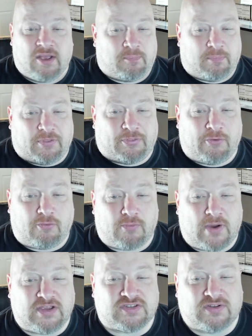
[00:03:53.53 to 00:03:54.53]
But though
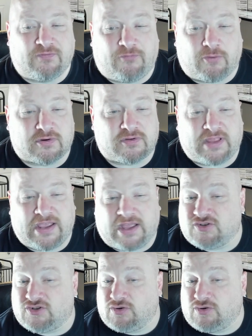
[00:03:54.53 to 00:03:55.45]
raised in foreign lands,